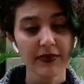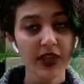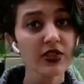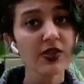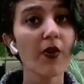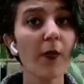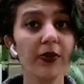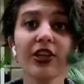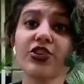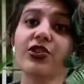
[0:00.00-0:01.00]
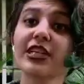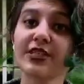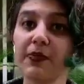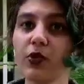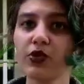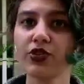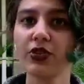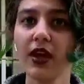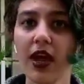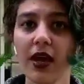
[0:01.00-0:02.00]
time, there was a population
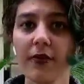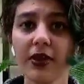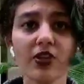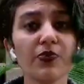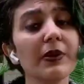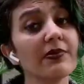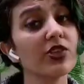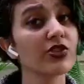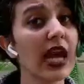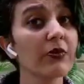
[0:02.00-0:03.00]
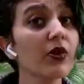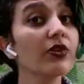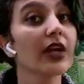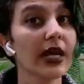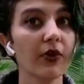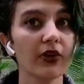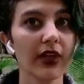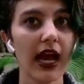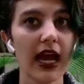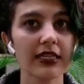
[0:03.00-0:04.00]
explosion, because people just had more time
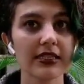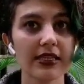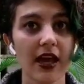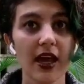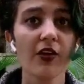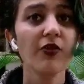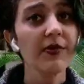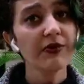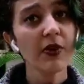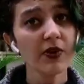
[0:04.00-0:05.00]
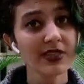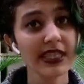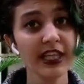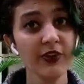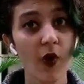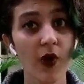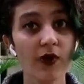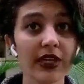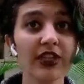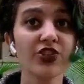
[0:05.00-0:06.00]
on their hands. Women were mostly
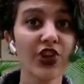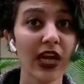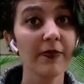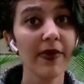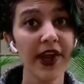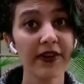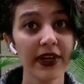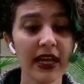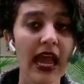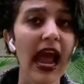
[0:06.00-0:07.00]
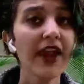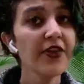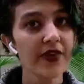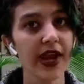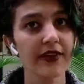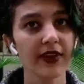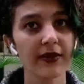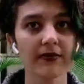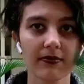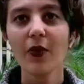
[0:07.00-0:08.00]
involved in childbearing and rearing.